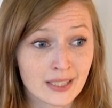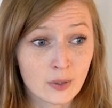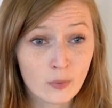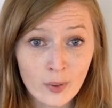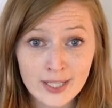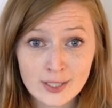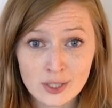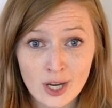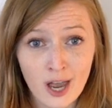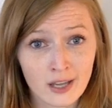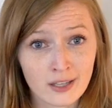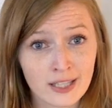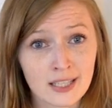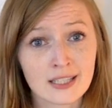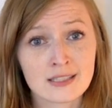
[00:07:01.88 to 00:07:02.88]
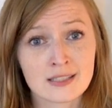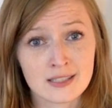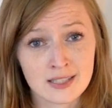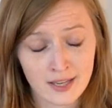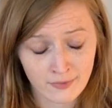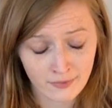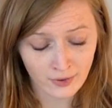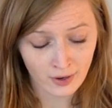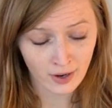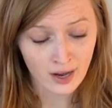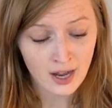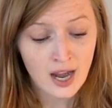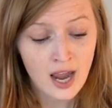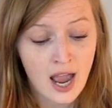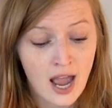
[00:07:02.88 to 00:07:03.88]
like white chocolate is
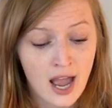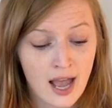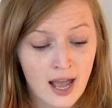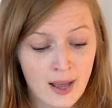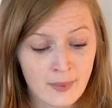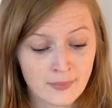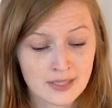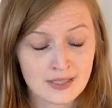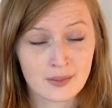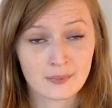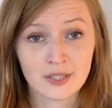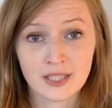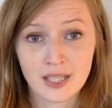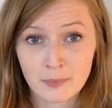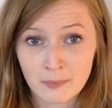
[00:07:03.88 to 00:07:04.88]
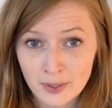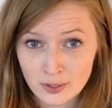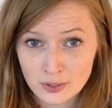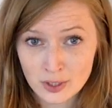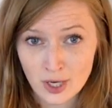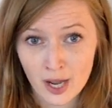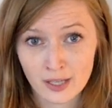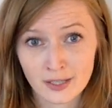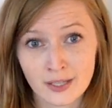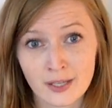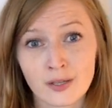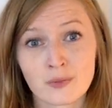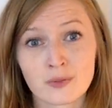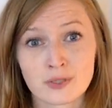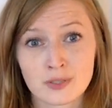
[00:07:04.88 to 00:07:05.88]
safer um, than something like milk
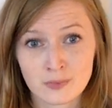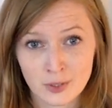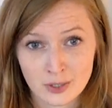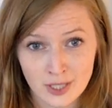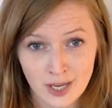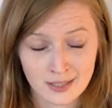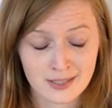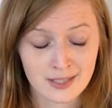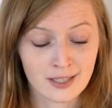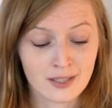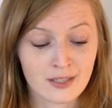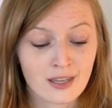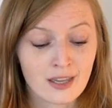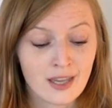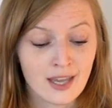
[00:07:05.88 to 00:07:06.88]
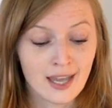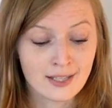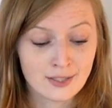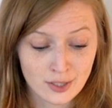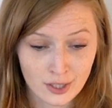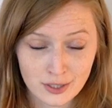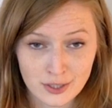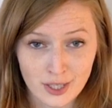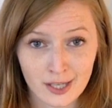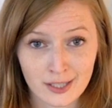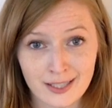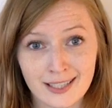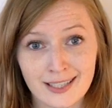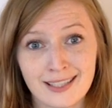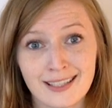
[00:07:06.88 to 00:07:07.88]
chocolate, which is more toxic, and dark
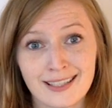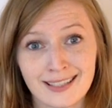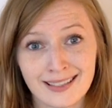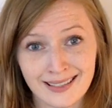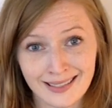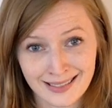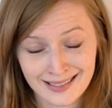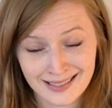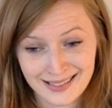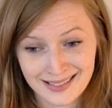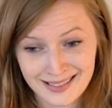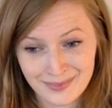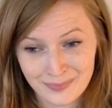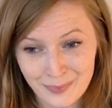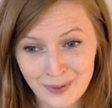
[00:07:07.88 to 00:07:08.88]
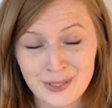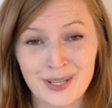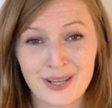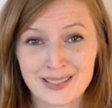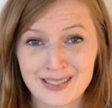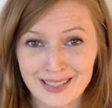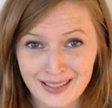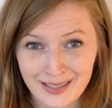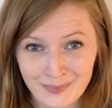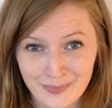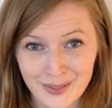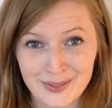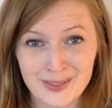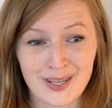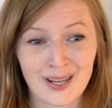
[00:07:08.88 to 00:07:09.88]
chocolate is more toxic than
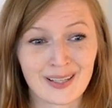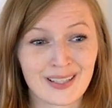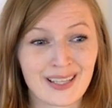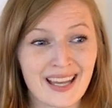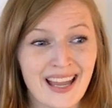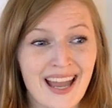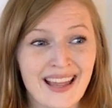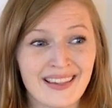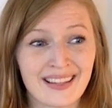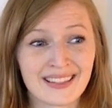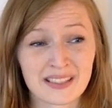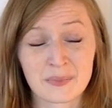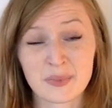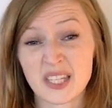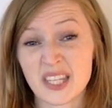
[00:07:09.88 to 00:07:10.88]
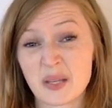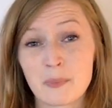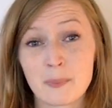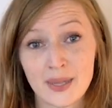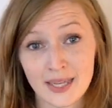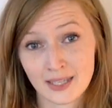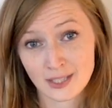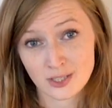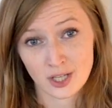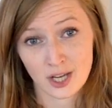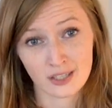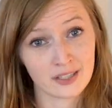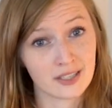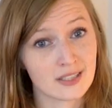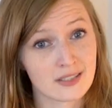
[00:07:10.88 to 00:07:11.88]
milk chocolate, and then something like baking
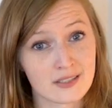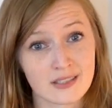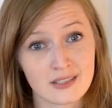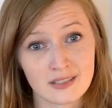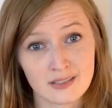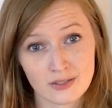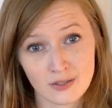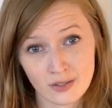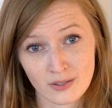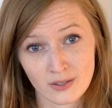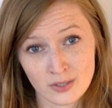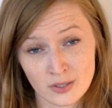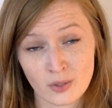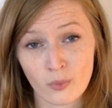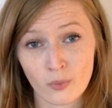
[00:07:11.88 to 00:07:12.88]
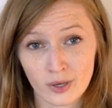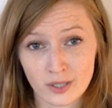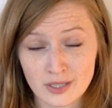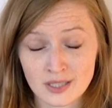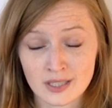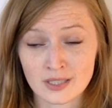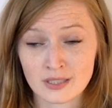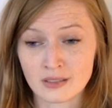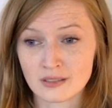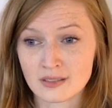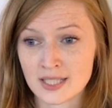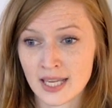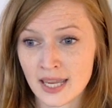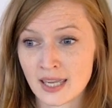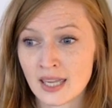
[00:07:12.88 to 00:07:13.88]
chocolate is, is, the, is the worst, and it'll
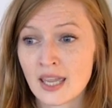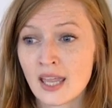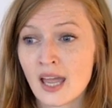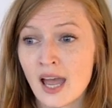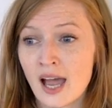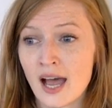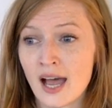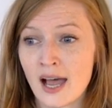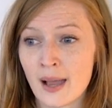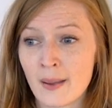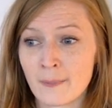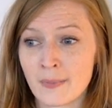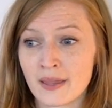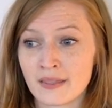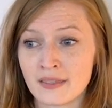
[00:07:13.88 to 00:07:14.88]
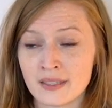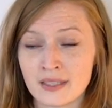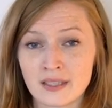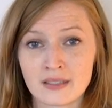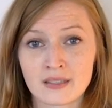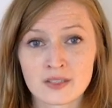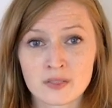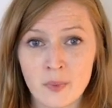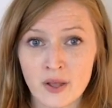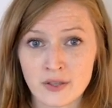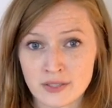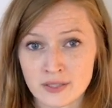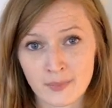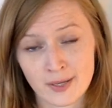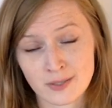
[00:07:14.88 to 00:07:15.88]
take um, the, the
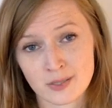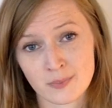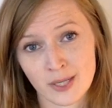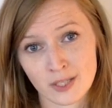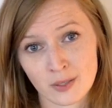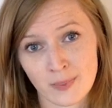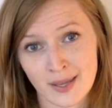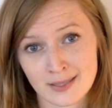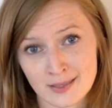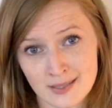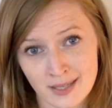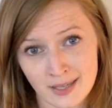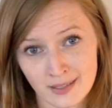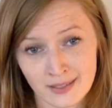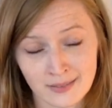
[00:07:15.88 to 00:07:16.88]
smallest amount to make your pet sick.